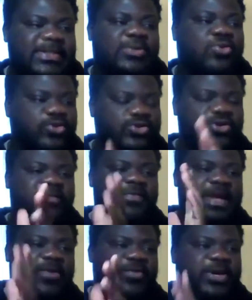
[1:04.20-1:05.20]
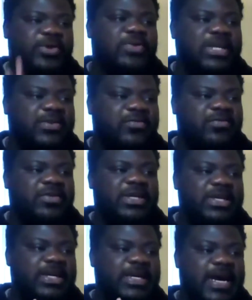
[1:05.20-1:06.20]
close off that
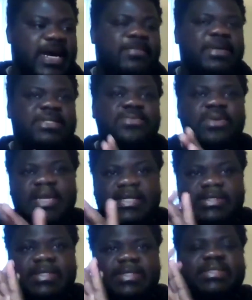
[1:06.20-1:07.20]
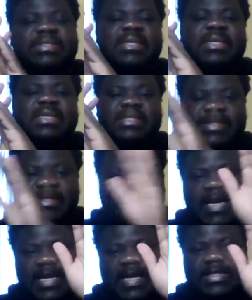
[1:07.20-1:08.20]
regulatory gap as well as just
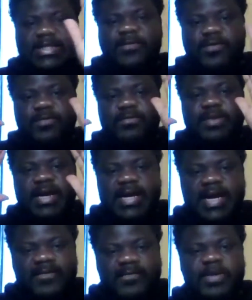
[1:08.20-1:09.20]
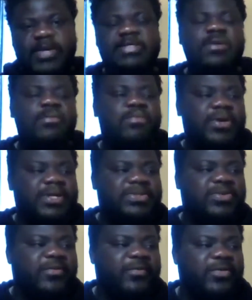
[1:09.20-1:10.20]
standards from a governmental
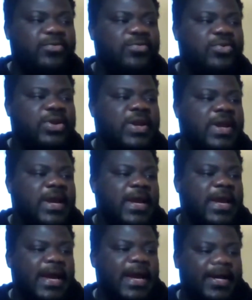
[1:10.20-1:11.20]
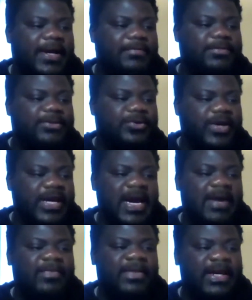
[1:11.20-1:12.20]
point of view. So yeah,
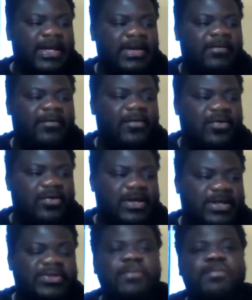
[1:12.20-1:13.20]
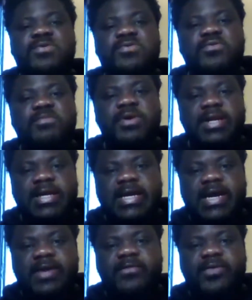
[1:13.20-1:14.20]
I'm the lead for the topic group on
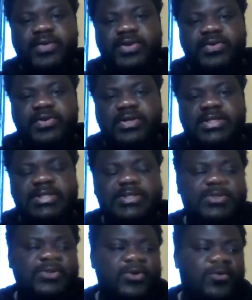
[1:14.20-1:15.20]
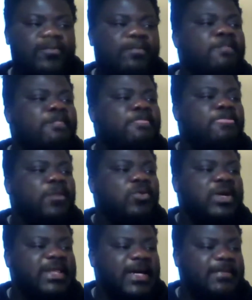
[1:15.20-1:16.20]
AI for radiology. So
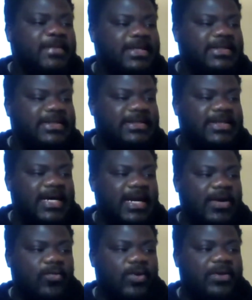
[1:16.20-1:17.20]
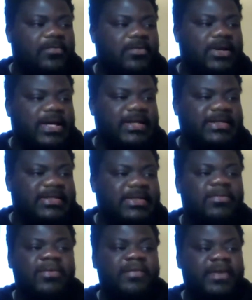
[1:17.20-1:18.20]
what that means is that I work with a
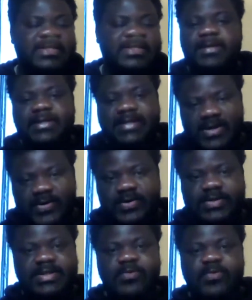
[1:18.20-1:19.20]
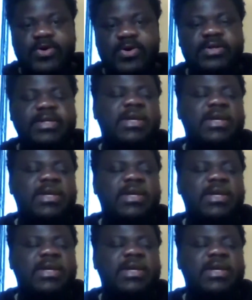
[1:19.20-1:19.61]
team of experts across the world,